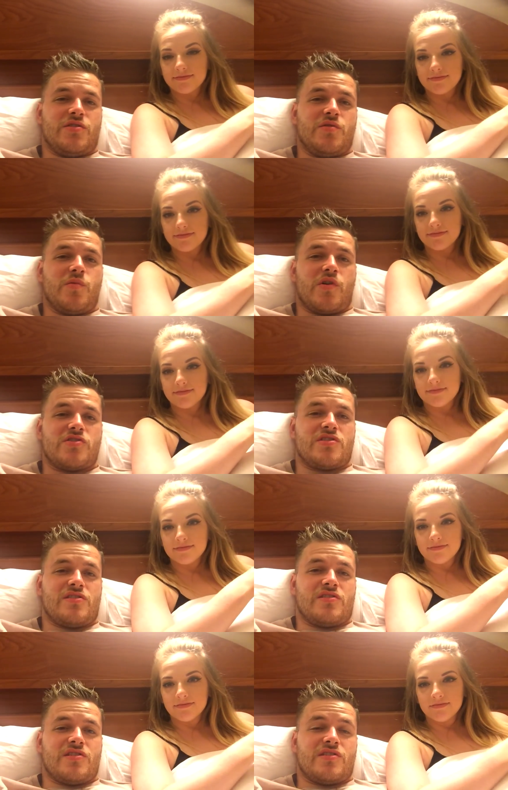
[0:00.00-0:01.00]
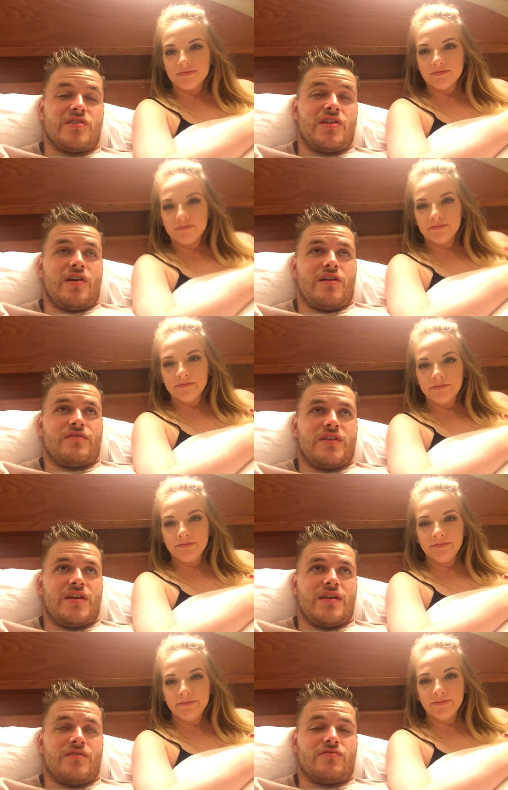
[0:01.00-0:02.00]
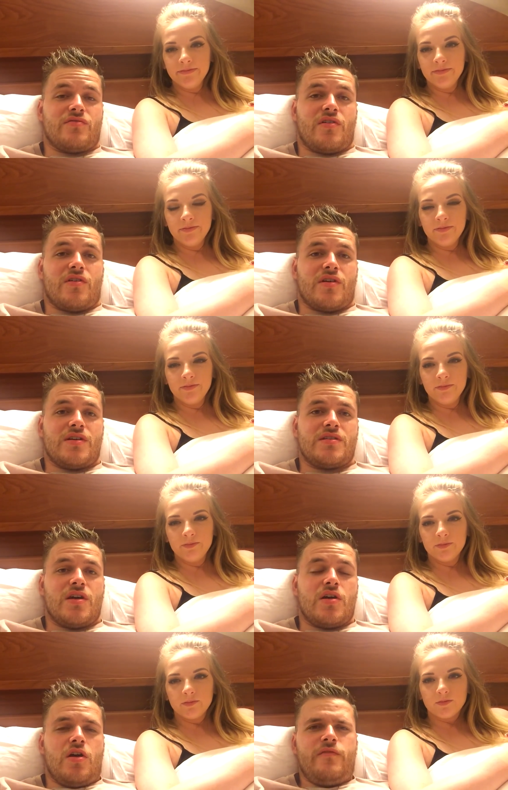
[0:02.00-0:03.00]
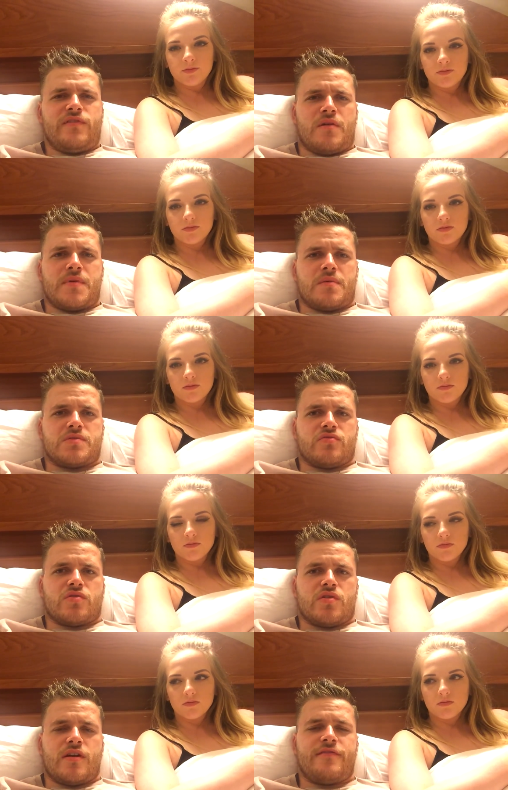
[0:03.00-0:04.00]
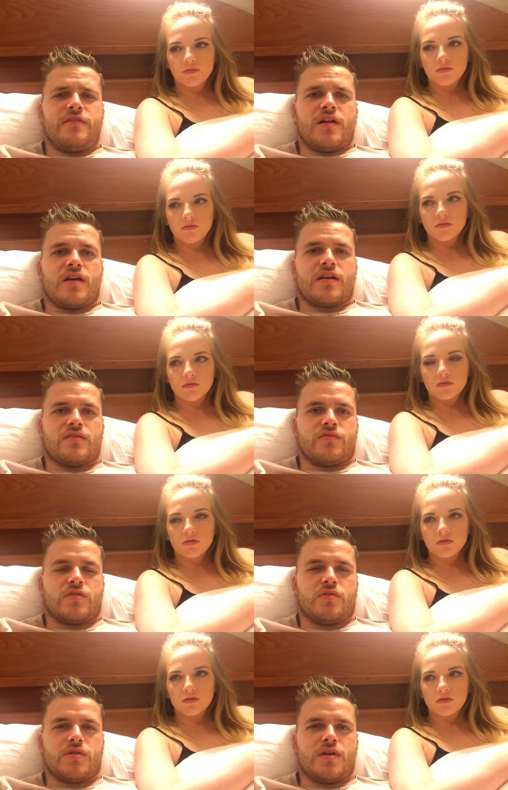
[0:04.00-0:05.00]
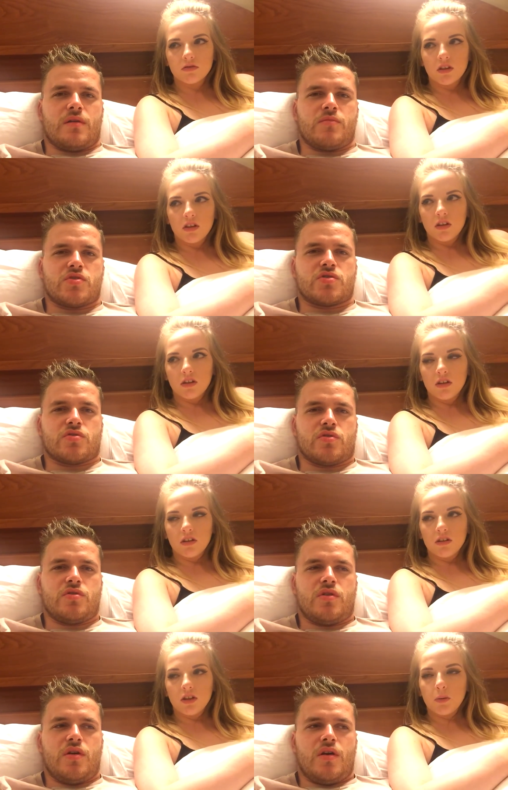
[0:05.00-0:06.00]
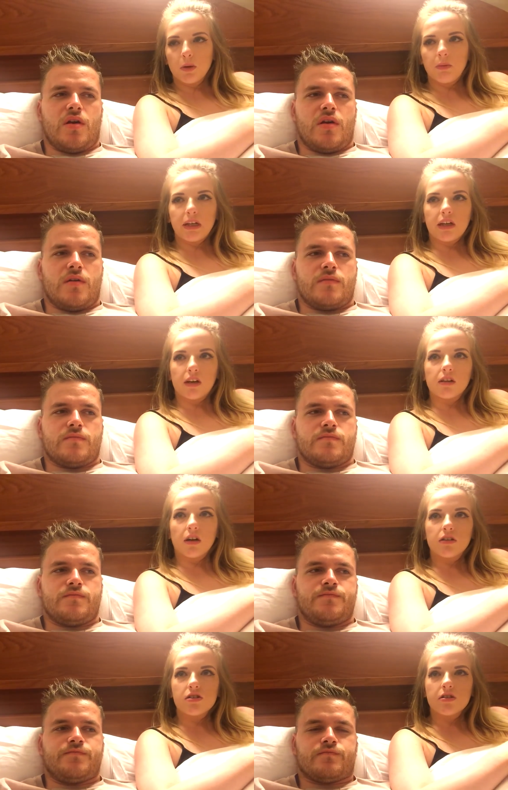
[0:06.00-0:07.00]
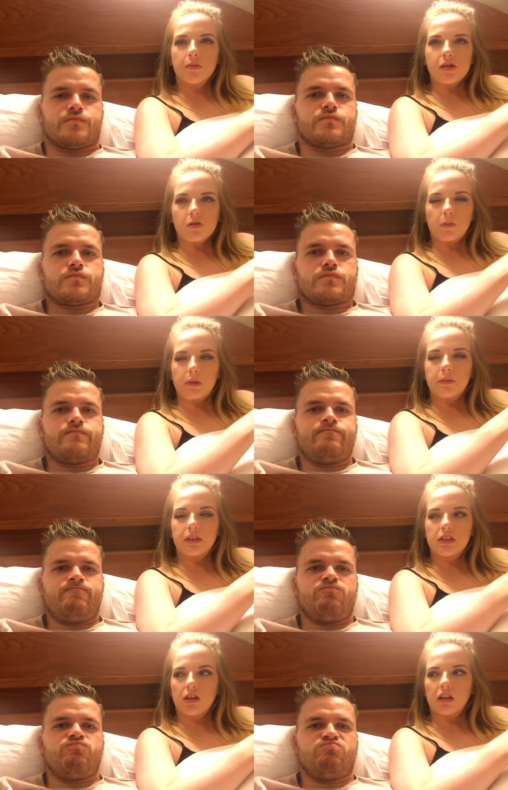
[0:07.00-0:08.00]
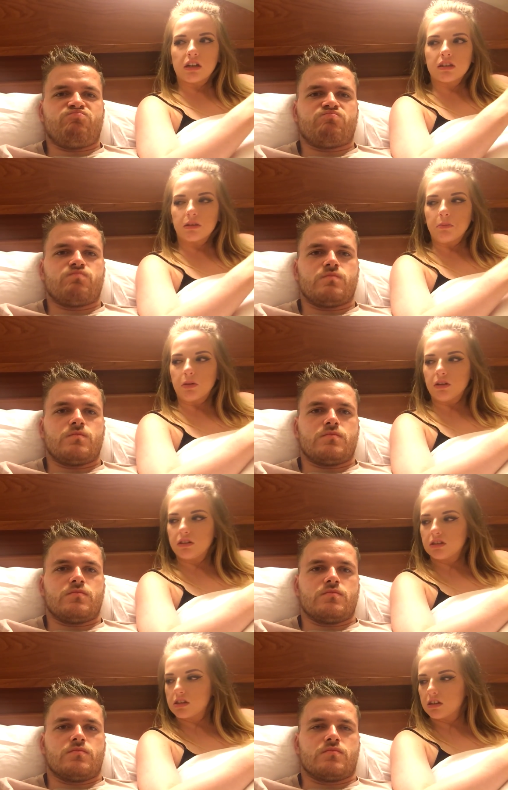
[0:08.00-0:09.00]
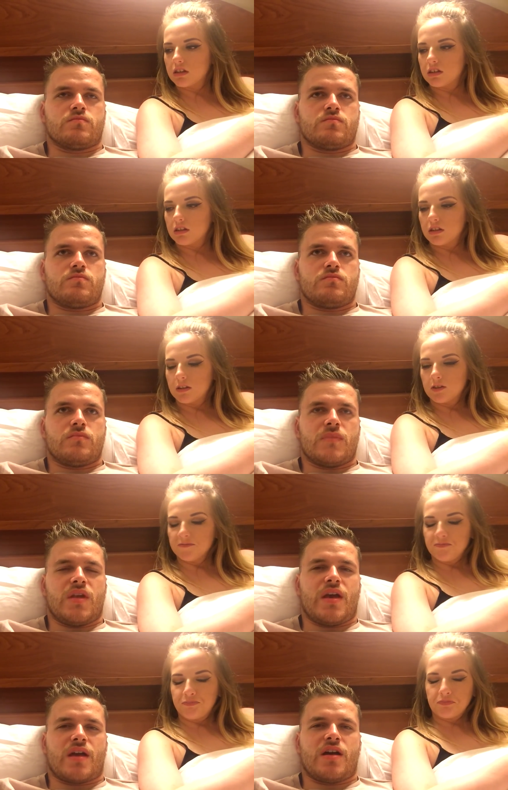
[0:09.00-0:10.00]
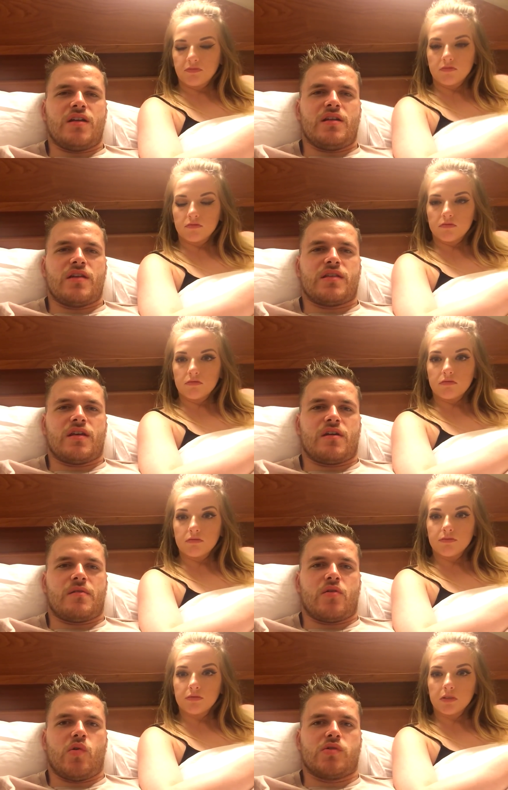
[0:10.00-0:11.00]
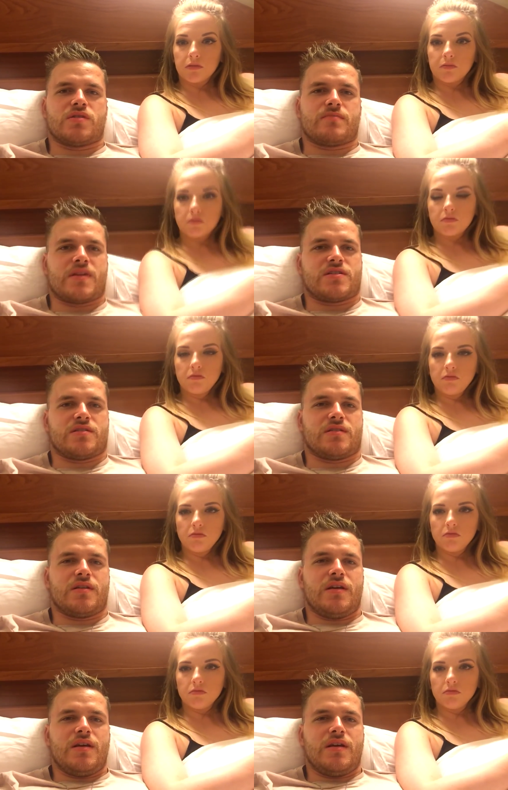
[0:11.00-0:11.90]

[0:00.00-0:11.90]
Speaker 1: to watch the Na'vi ride, hopefully I'll be able to record it. I feel like I can record it. I'm not sure.
Speaker 2: You probably can. I just imagine it'll be a bit dark at some points.
Speaker 1: Mm. Yeah, kind of like the uh, haunted mansion